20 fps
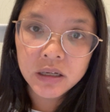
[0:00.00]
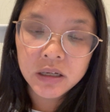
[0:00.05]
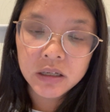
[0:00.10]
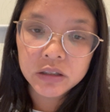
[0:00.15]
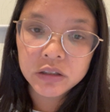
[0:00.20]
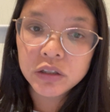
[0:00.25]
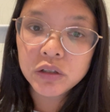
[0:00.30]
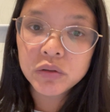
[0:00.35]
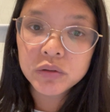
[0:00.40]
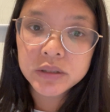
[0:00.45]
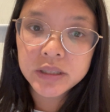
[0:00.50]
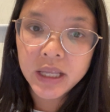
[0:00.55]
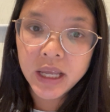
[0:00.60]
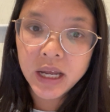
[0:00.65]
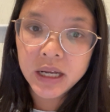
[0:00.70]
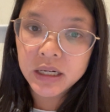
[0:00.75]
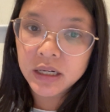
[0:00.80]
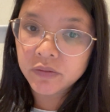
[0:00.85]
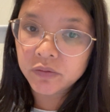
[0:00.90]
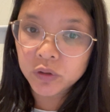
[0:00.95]
Use
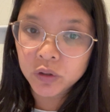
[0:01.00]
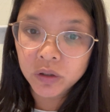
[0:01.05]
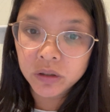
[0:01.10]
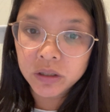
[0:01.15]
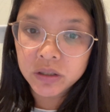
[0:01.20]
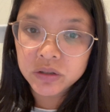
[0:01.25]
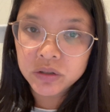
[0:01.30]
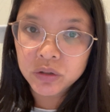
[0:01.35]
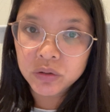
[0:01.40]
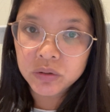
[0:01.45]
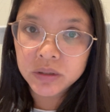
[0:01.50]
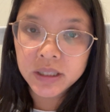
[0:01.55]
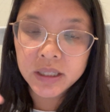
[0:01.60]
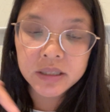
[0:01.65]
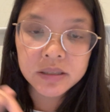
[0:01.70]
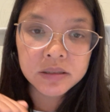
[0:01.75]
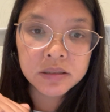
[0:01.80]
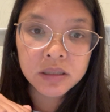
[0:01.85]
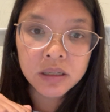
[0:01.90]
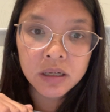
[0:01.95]
that if you're going to do
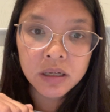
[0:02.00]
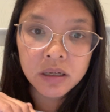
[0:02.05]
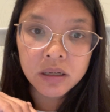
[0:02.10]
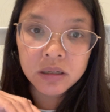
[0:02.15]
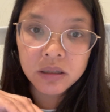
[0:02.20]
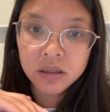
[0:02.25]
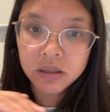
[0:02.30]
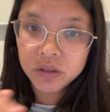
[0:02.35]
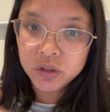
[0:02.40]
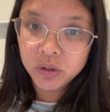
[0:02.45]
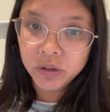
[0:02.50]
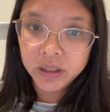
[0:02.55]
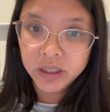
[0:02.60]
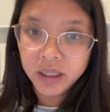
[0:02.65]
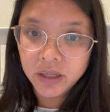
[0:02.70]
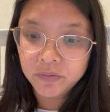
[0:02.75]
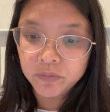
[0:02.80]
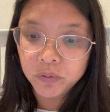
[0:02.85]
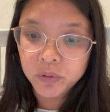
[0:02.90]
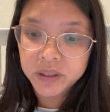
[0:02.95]
this because you're going to
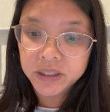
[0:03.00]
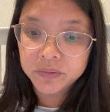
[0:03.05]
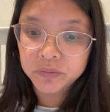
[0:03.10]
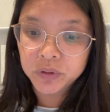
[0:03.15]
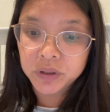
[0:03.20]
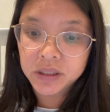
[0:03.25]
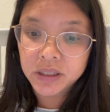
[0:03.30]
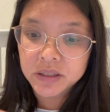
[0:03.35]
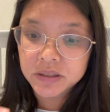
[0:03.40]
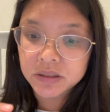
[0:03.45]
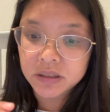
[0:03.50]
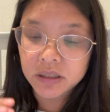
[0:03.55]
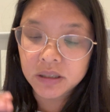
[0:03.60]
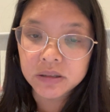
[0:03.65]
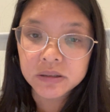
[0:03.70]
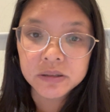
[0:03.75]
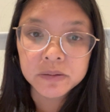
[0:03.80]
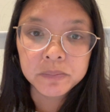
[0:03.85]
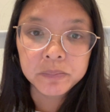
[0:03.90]
get 40 free listings.